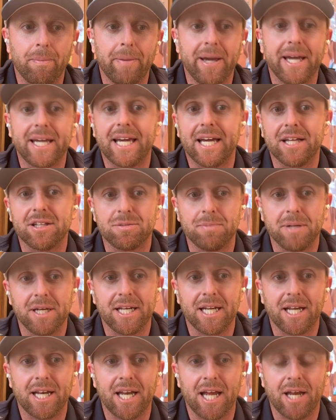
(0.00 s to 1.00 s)
make ends
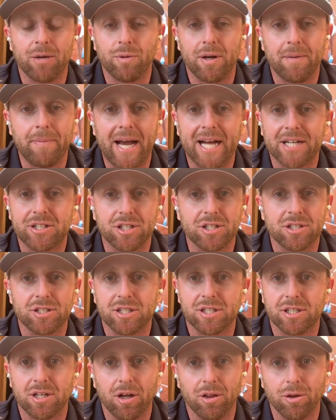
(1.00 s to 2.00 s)
meet and win
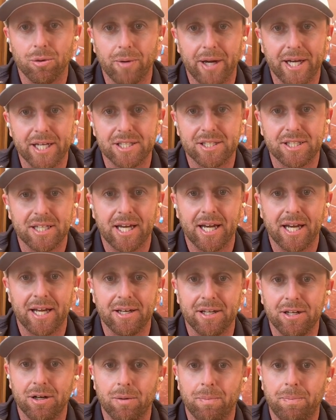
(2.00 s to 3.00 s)
matches in other ways
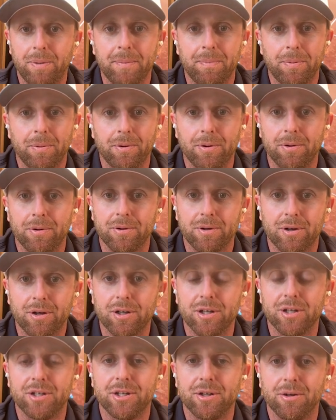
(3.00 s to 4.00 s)
that, people
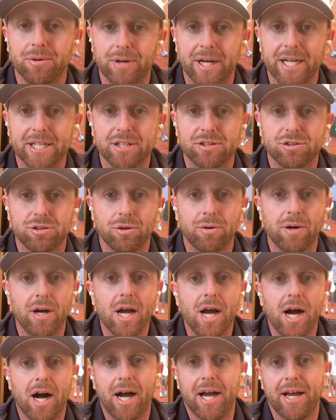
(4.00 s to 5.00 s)
couldn't do. Right. So
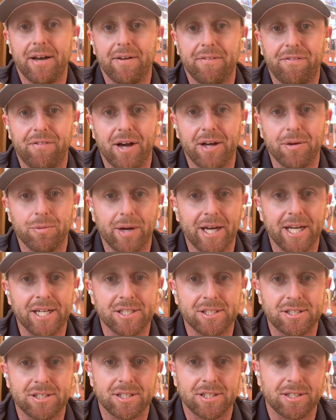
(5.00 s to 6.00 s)
I had to find
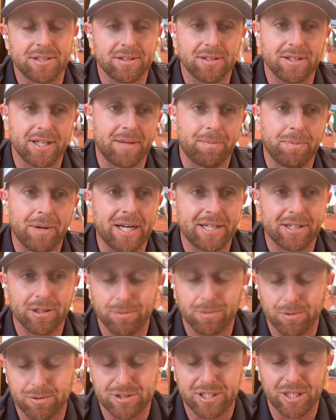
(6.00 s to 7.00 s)
ways, and like Brad
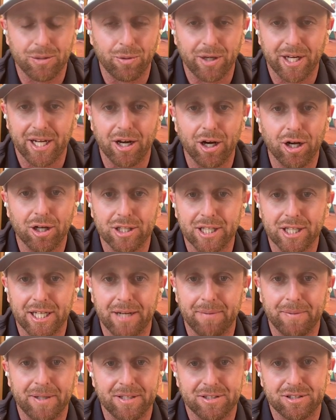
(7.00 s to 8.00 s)
Gilbert would say, winning
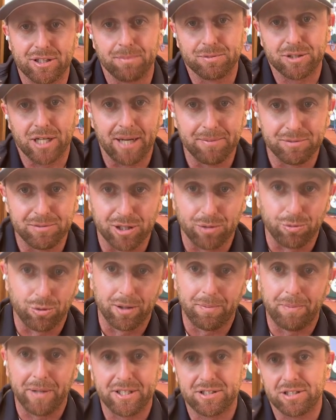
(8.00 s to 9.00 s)
ugly. I mean, sometimes it
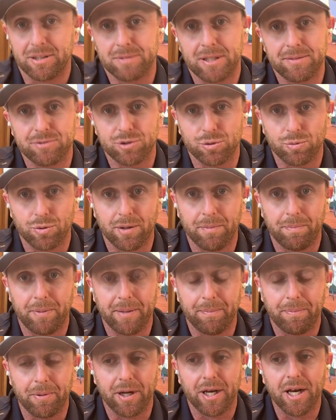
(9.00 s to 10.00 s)
would be, sometimes it wouldn't
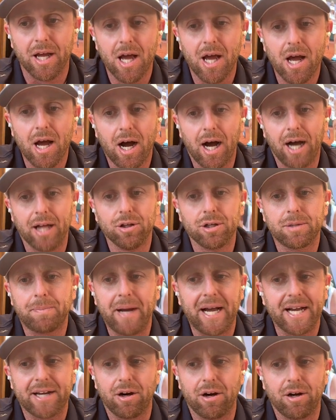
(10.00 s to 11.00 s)
be, but I look
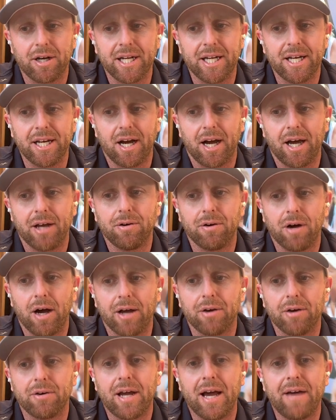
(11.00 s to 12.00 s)
back on it. I
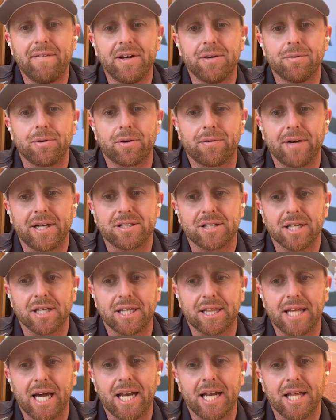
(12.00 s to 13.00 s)
don't have any regrets
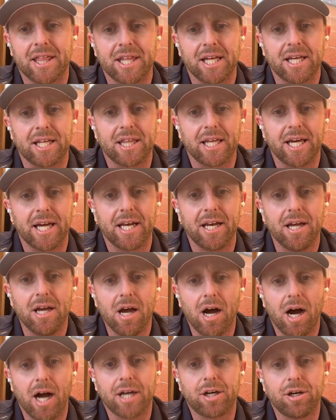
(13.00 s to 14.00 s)
like that. I think that
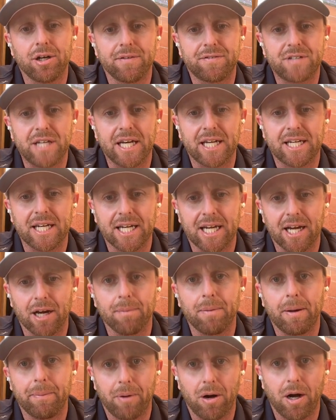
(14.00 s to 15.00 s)
I could have taken
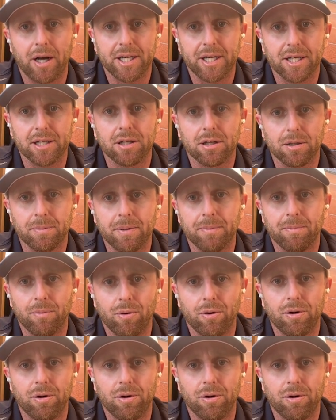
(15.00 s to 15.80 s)
care of my body a little bit